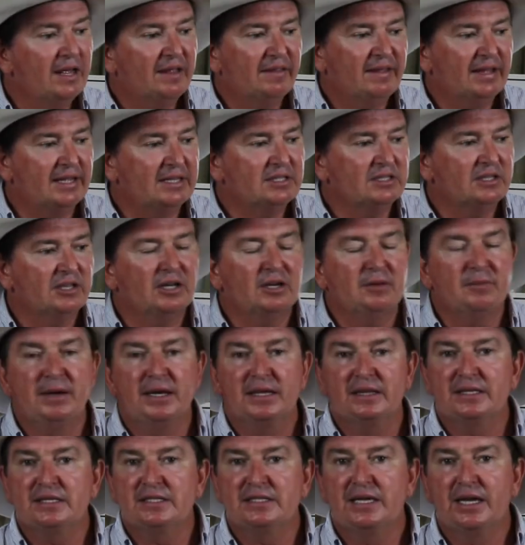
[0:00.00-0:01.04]
that's going to
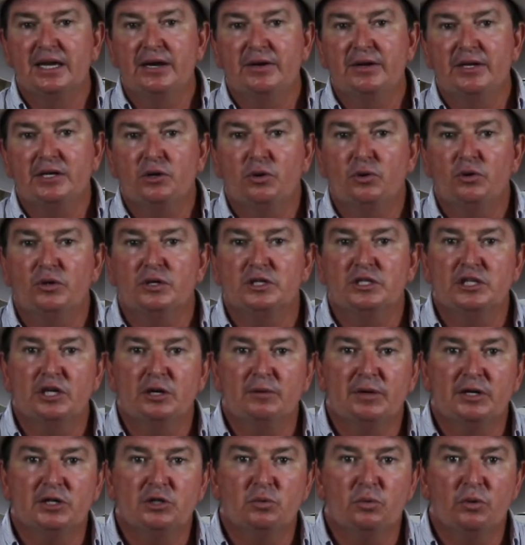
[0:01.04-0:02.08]
make the scary corner so
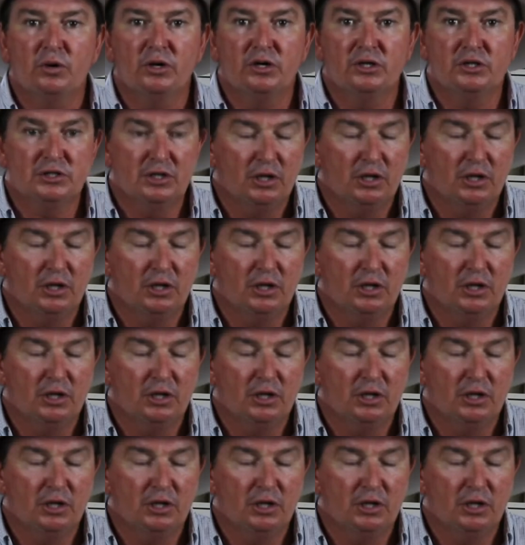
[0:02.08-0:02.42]
much worse.